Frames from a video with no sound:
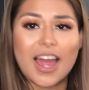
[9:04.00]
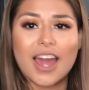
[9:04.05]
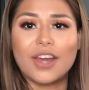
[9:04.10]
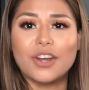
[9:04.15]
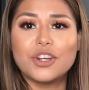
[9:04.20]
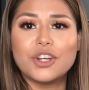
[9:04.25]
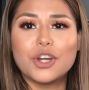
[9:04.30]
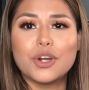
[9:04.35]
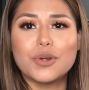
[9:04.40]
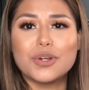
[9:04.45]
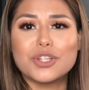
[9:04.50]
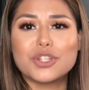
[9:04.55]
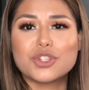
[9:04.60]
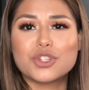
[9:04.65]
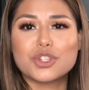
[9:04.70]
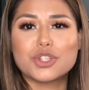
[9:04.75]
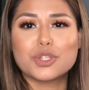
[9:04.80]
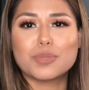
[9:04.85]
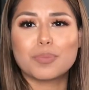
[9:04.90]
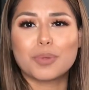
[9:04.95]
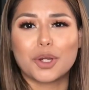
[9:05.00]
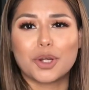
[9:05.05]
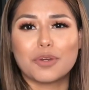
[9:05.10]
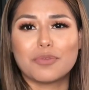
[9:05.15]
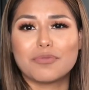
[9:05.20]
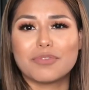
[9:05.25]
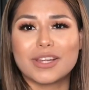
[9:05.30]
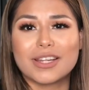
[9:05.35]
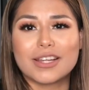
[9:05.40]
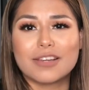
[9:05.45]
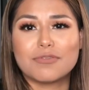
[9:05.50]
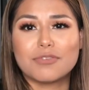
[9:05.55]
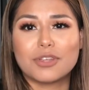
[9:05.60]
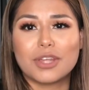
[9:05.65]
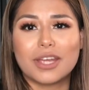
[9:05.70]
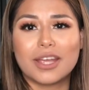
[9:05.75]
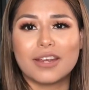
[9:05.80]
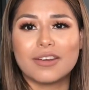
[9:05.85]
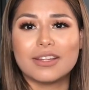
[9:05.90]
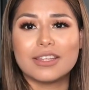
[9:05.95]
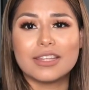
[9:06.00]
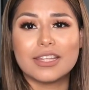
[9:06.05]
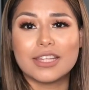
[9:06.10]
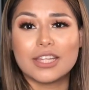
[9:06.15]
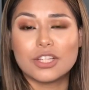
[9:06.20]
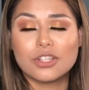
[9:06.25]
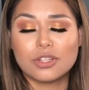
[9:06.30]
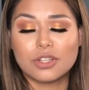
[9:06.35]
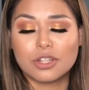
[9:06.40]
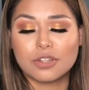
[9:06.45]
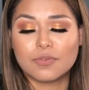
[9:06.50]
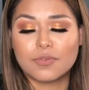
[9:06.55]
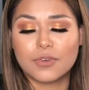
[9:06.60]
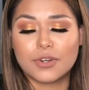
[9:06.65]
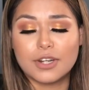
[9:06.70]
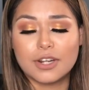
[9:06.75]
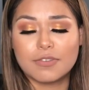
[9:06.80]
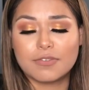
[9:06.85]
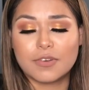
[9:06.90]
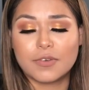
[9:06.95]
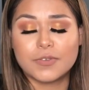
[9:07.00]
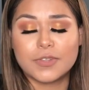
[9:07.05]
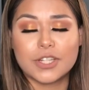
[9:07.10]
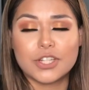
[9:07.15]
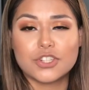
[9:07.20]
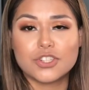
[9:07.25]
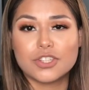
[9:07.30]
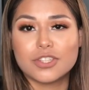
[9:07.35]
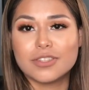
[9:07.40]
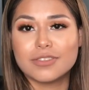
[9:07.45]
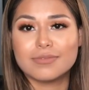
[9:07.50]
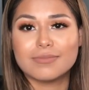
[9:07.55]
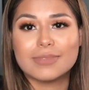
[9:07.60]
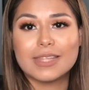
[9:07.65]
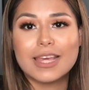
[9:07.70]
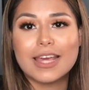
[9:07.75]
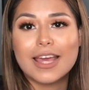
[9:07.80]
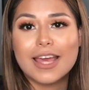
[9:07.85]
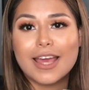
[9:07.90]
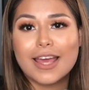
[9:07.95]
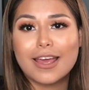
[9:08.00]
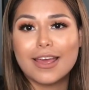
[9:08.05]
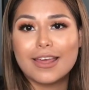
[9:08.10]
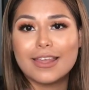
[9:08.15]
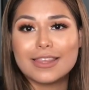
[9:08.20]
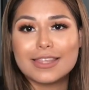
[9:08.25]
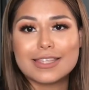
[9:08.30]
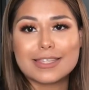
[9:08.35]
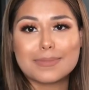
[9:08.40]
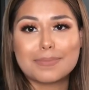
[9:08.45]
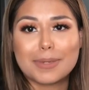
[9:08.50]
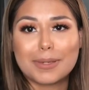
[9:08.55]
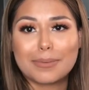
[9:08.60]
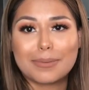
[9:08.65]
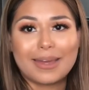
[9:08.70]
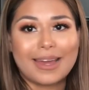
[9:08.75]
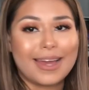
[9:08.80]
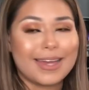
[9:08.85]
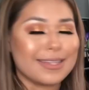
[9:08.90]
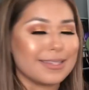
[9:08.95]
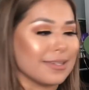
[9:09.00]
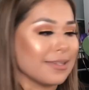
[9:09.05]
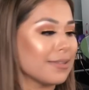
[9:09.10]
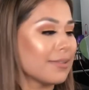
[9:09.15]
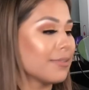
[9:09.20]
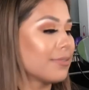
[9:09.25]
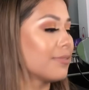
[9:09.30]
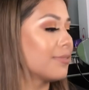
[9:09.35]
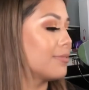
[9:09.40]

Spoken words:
I don't know, it's just perfect. I feel like anything that you look for in a foundation, this baby has it.